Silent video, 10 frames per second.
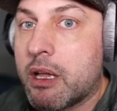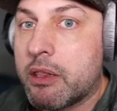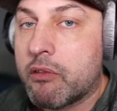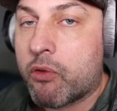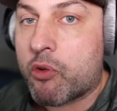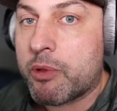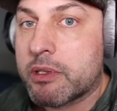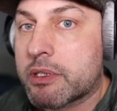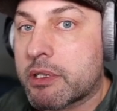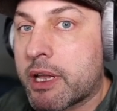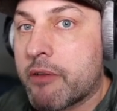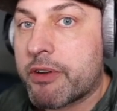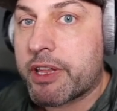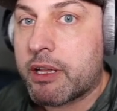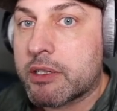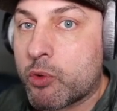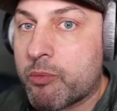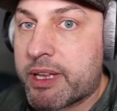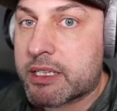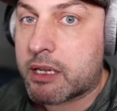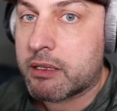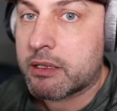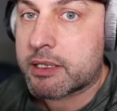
the formulas and everything else will be exactly the